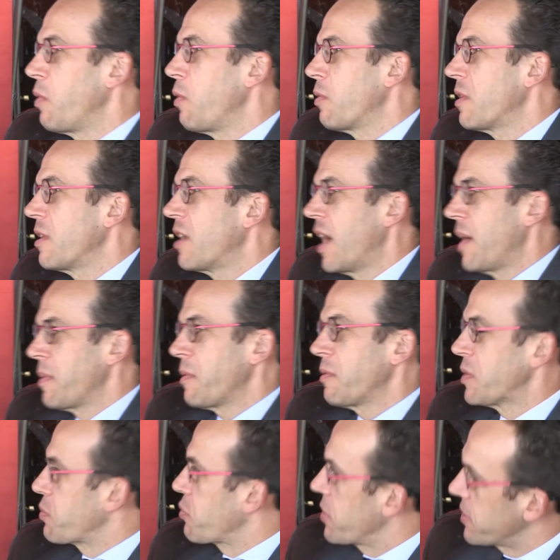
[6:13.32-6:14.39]
Paul Kagame
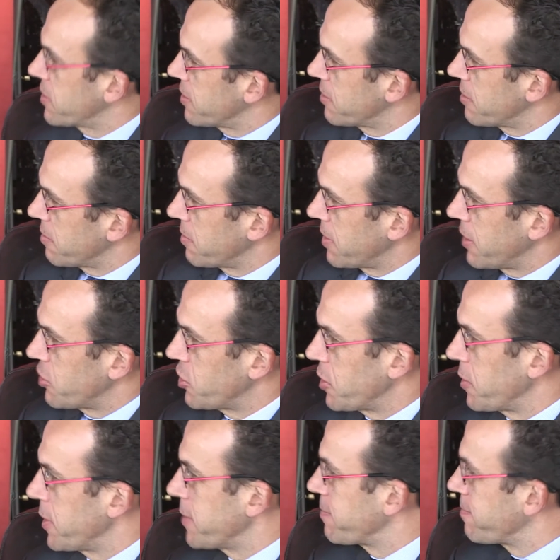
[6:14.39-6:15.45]
was president of
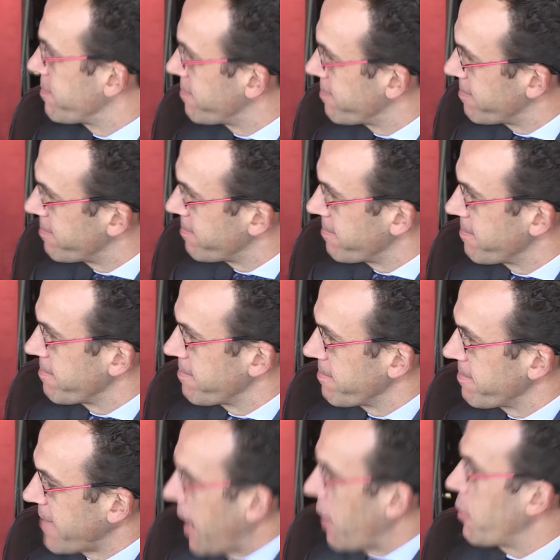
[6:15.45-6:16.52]
Nigeria?
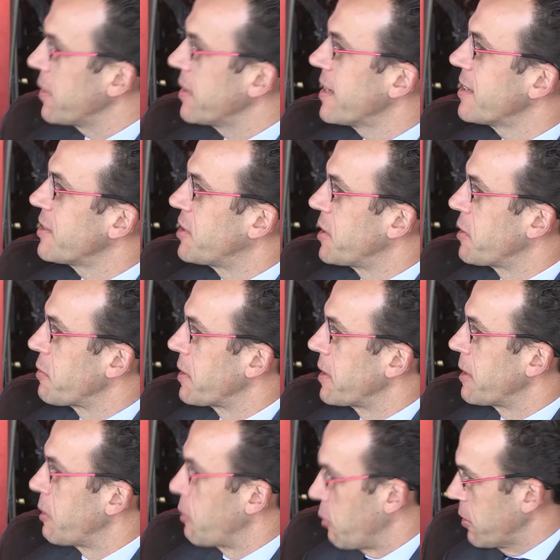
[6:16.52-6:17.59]
How would Nigeria
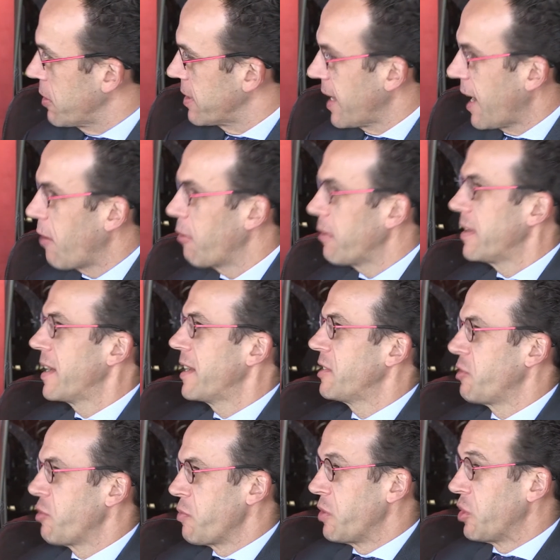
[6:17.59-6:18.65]
look, and how would
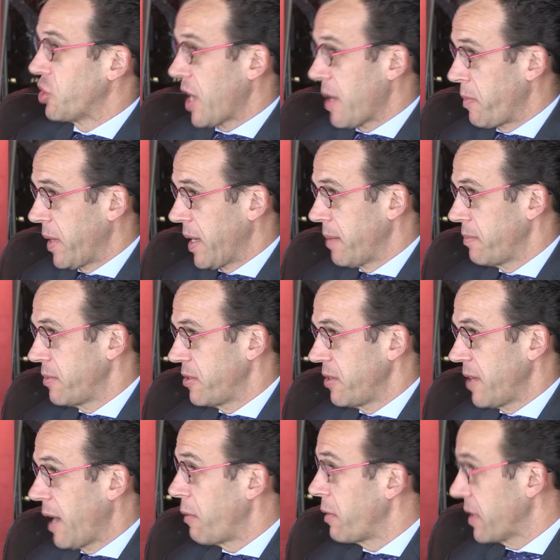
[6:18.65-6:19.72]
Nigeria be shaping up to
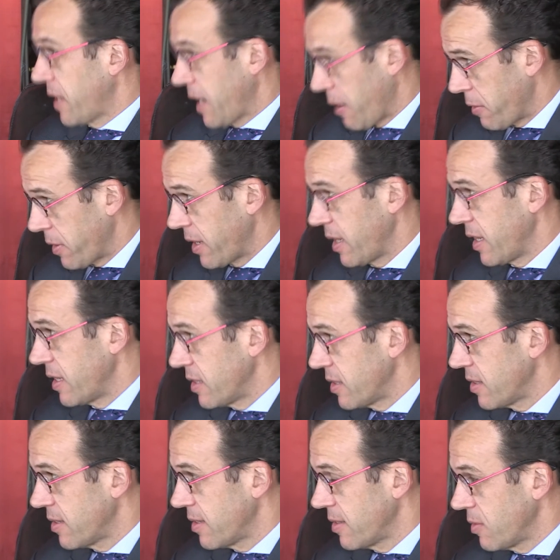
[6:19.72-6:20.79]
how it currently
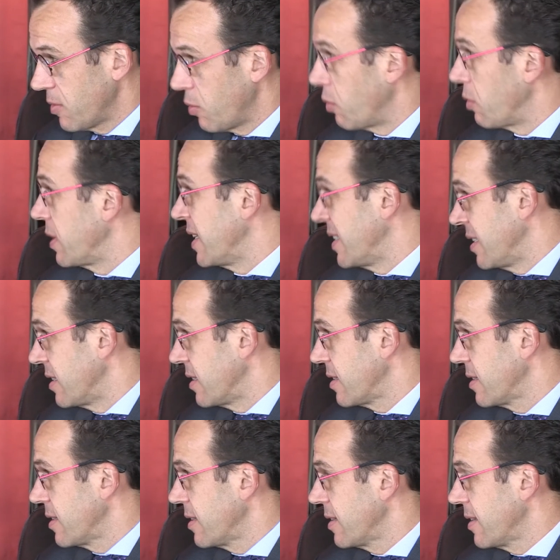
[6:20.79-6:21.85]
is, or isn't?
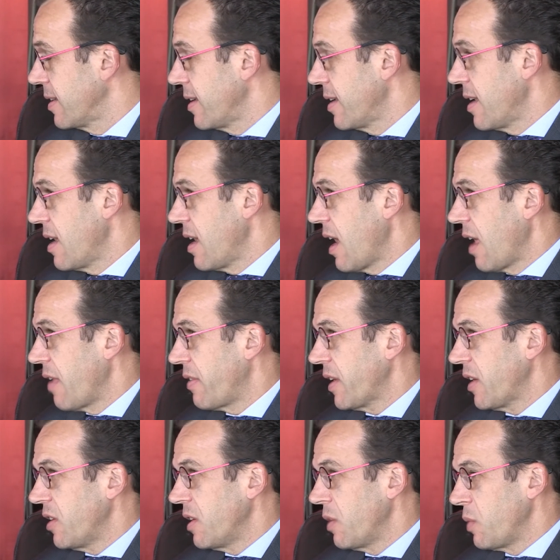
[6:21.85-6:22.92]
I
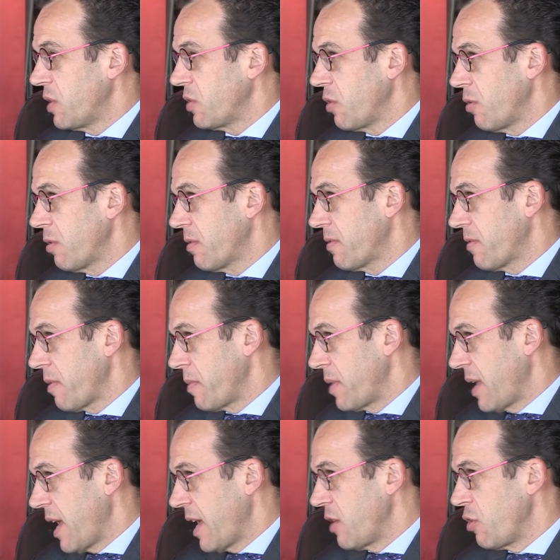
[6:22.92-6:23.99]
think, we talk from an
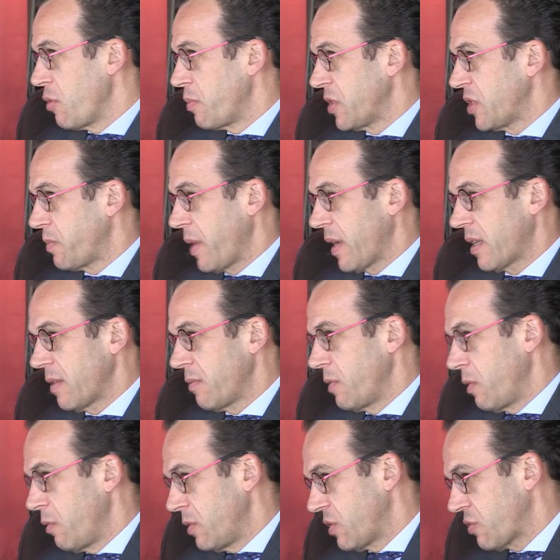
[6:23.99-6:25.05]
AU perspective, and
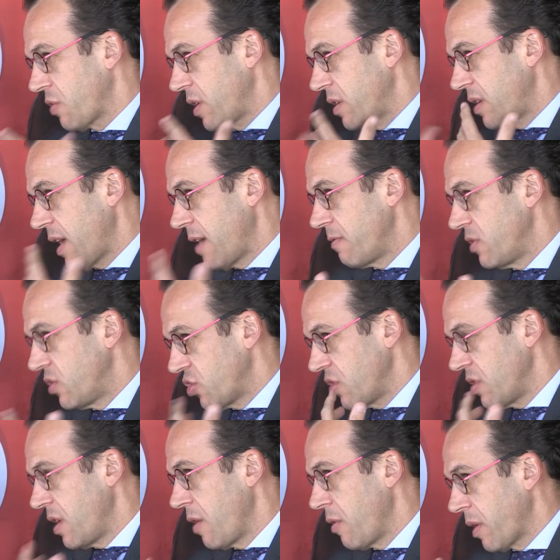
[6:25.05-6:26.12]
we're always trying to have this
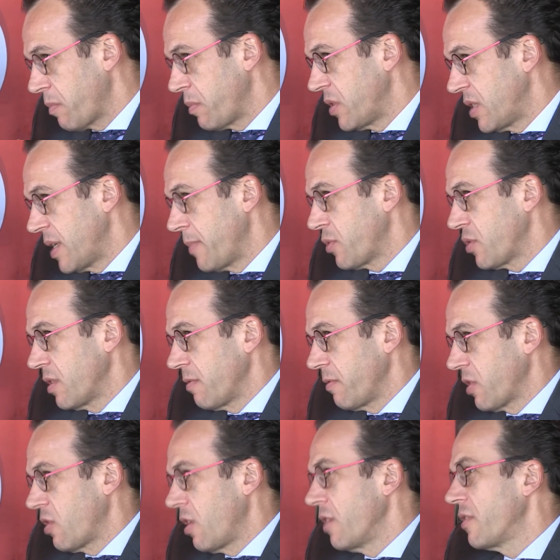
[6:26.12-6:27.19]
generic perception of the
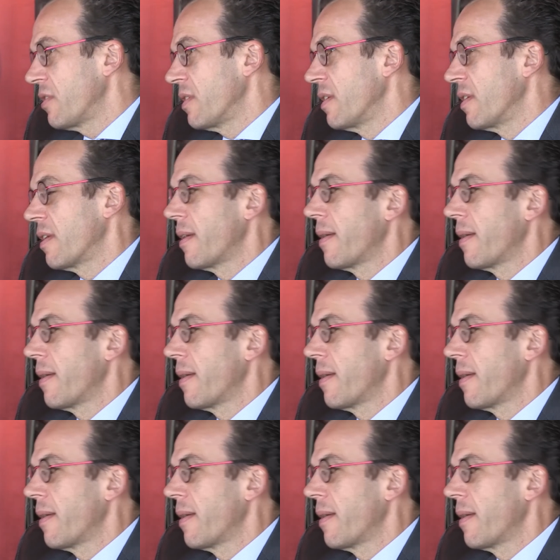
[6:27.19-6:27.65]
continent.